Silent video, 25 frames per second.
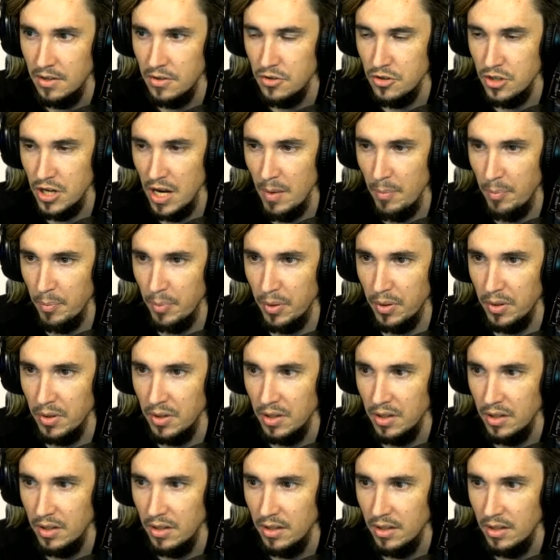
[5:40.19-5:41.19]
Shep!
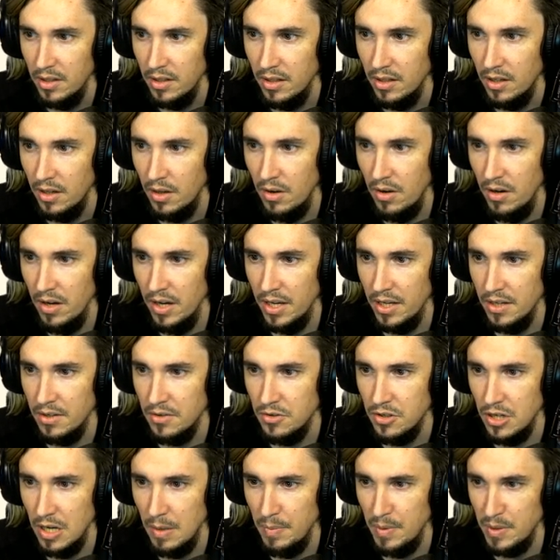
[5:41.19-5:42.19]
Ahoy!
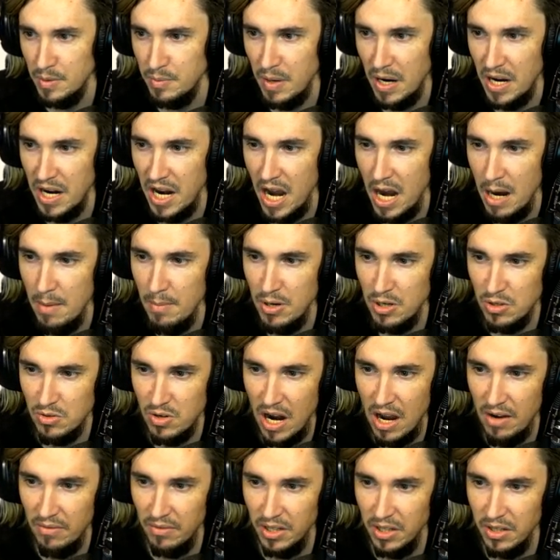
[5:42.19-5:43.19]
Shep is my name, and
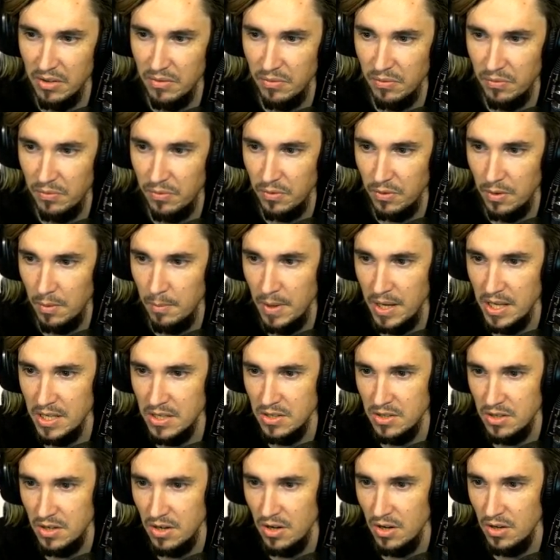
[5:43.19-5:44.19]
traveling,
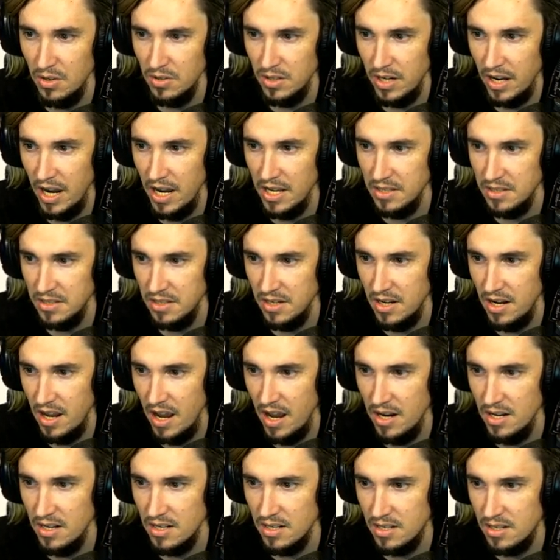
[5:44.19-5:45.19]
flamenco, dancing,
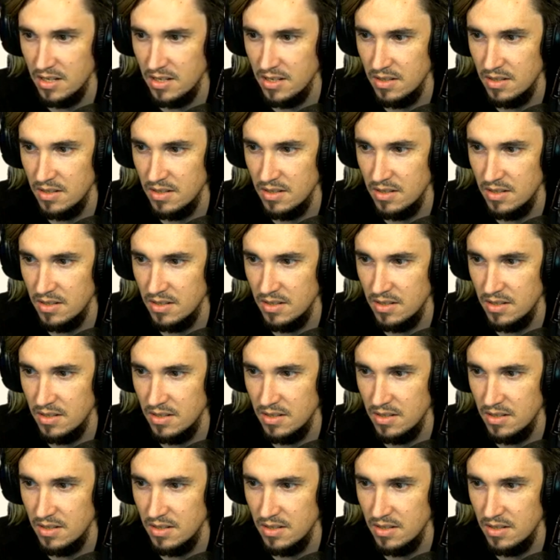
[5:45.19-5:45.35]
and